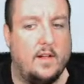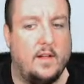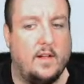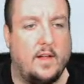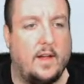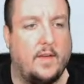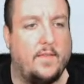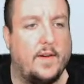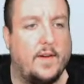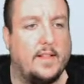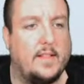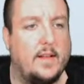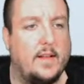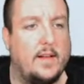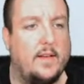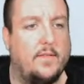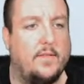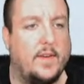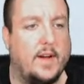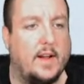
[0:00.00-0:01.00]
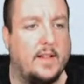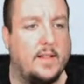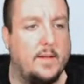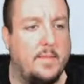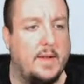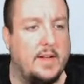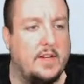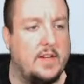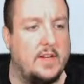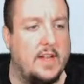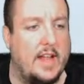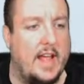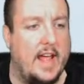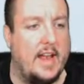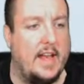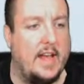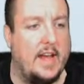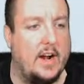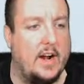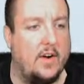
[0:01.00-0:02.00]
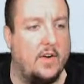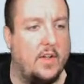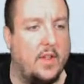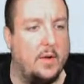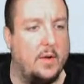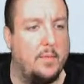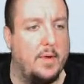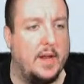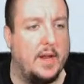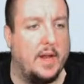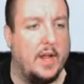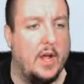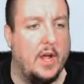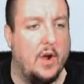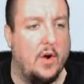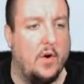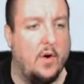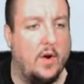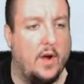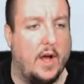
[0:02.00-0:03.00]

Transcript: I forgot to forgot to mention that here a little bit ago.